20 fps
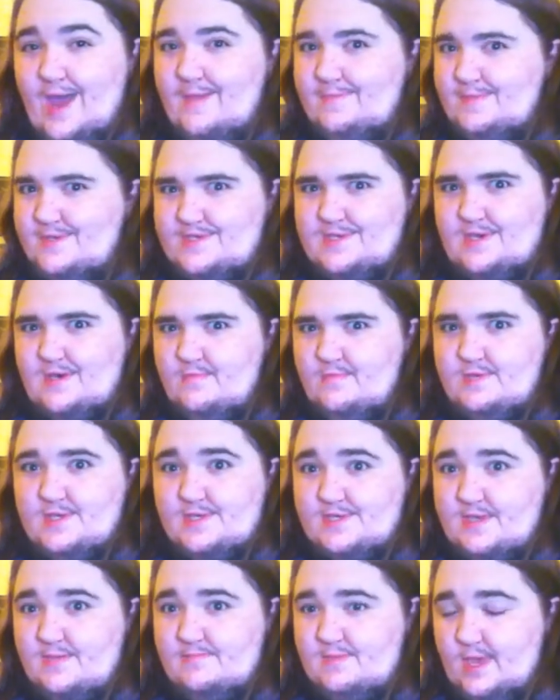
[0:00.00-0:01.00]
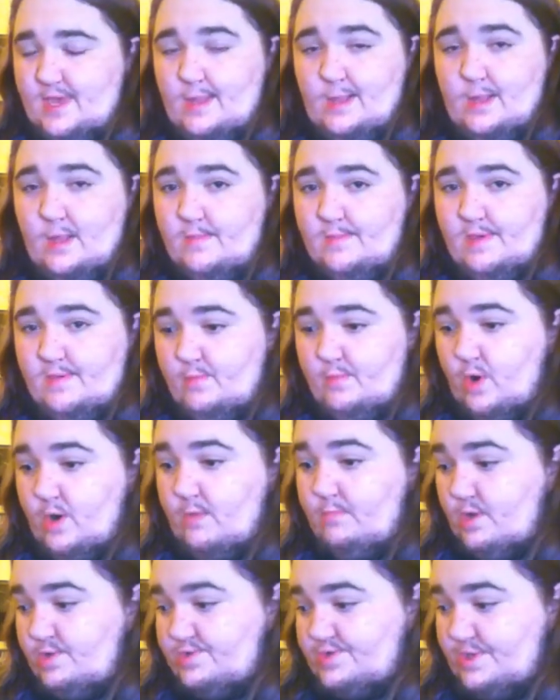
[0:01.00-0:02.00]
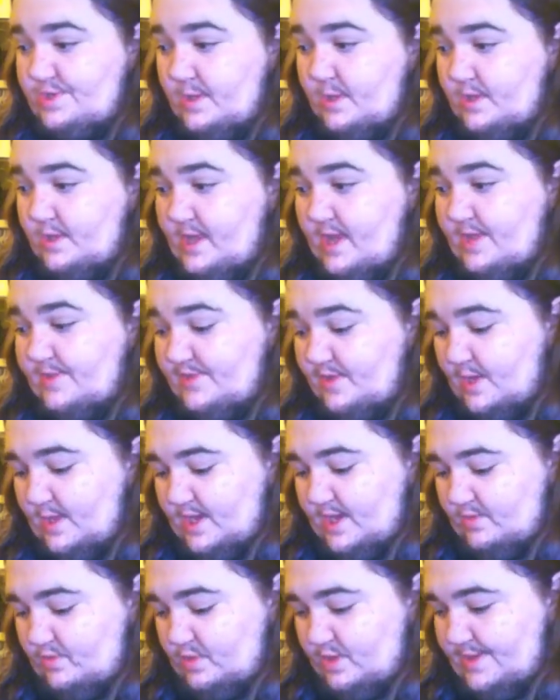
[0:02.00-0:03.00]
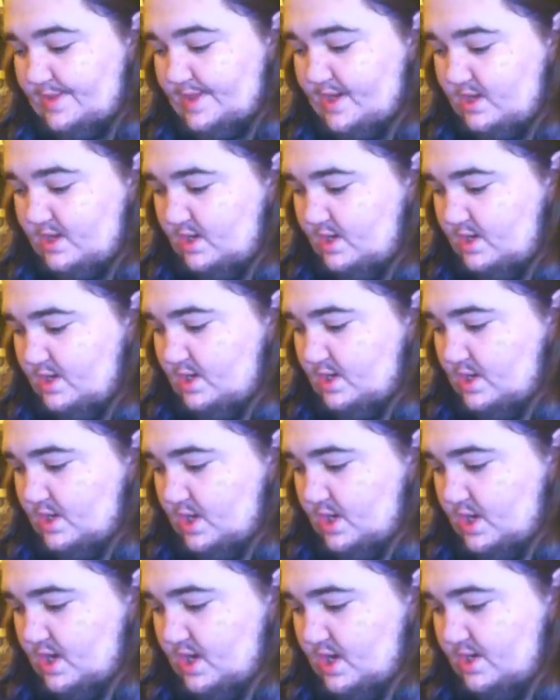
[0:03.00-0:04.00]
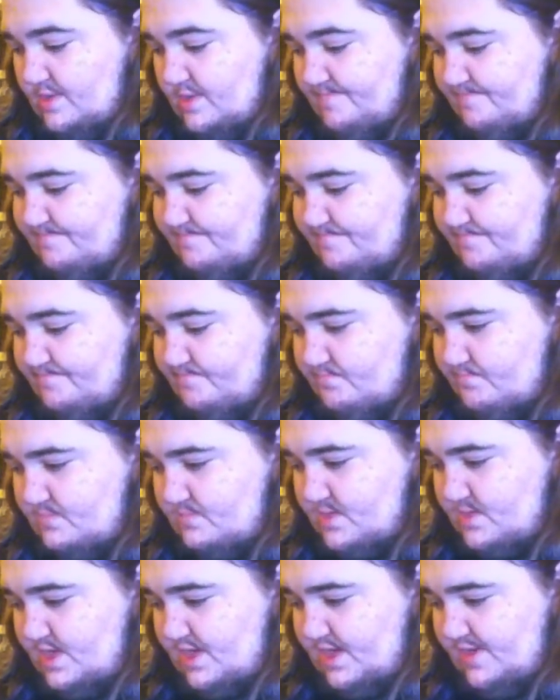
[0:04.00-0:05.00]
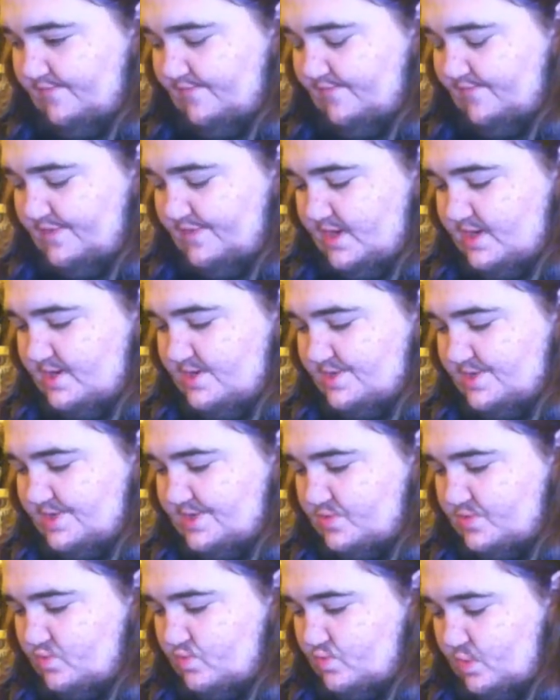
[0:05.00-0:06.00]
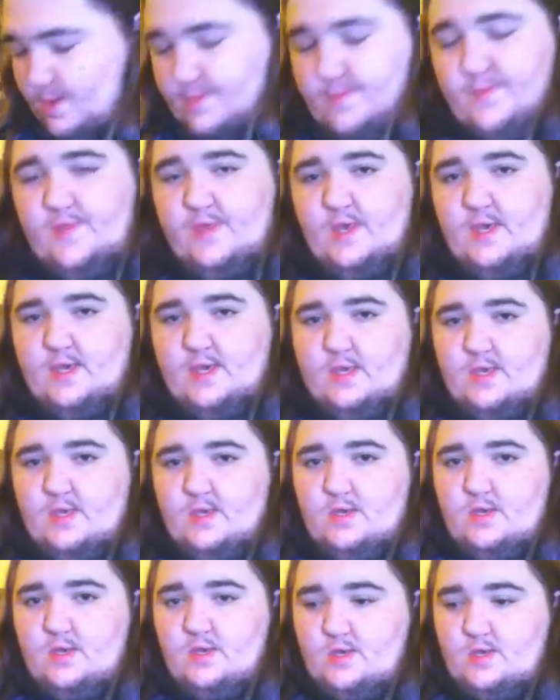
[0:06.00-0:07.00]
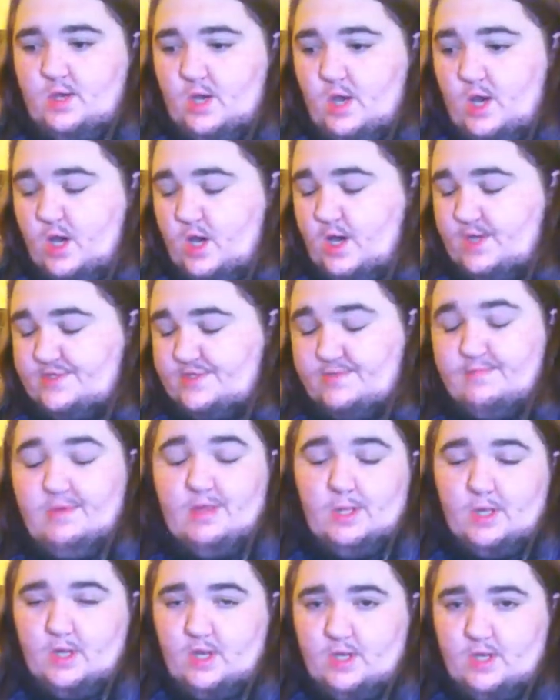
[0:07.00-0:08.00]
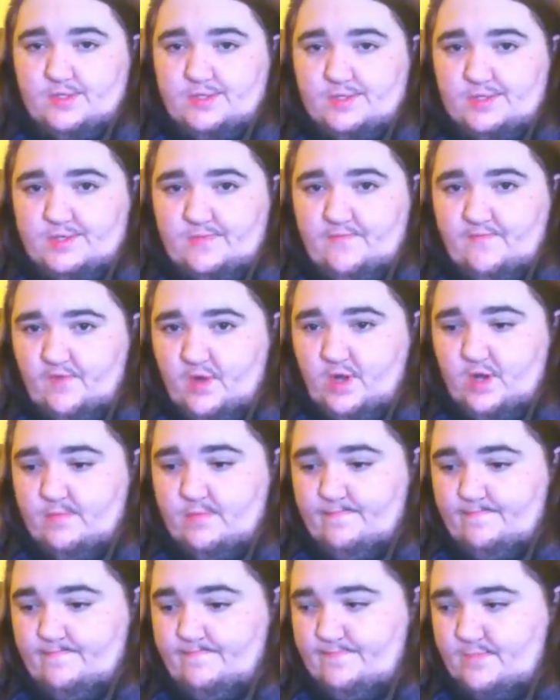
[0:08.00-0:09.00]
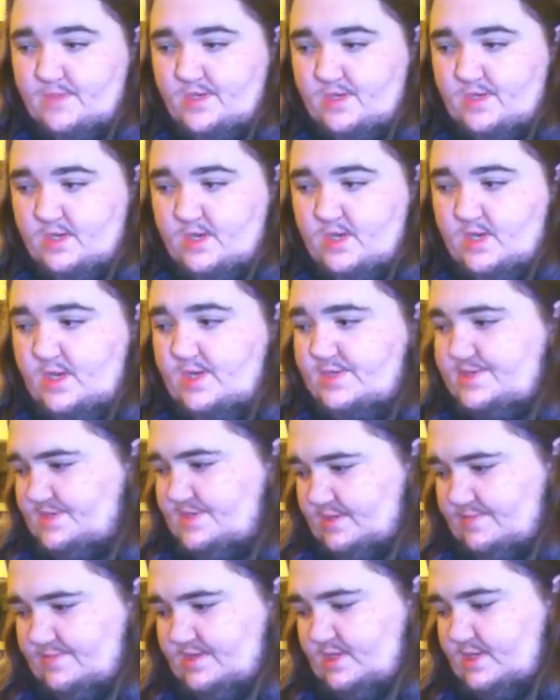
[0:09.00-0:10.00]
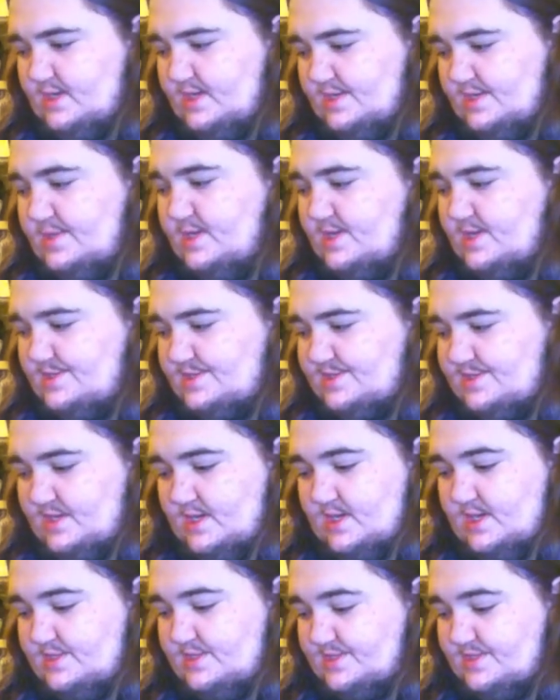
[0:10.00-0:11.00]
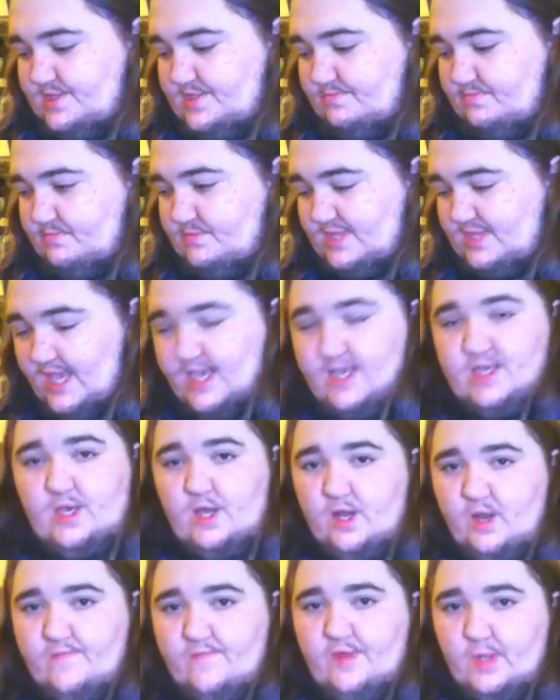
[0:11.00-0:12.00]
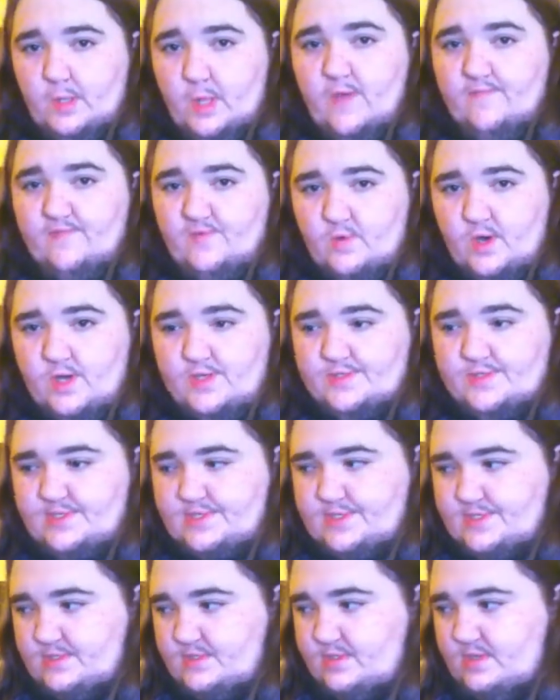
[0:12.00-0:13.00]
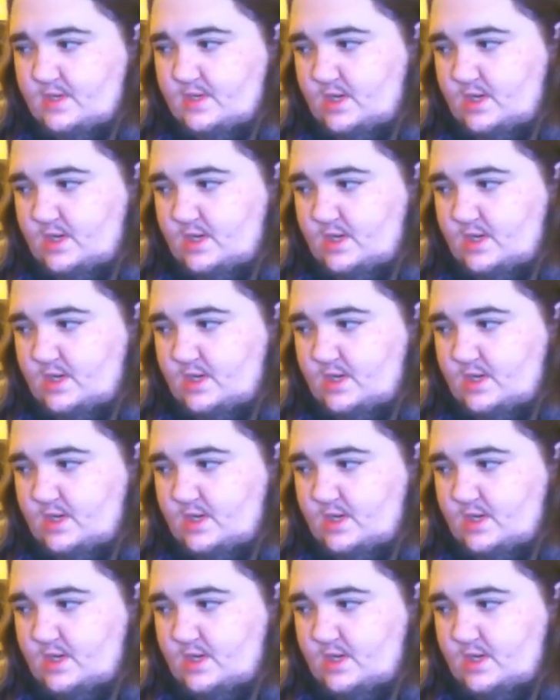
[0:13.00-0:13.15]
wrap this up because I'm getting a little bit more emotional than I thought I would. Um, if there's one thing uh, to be learned from something like this, it's take care of your loved ones.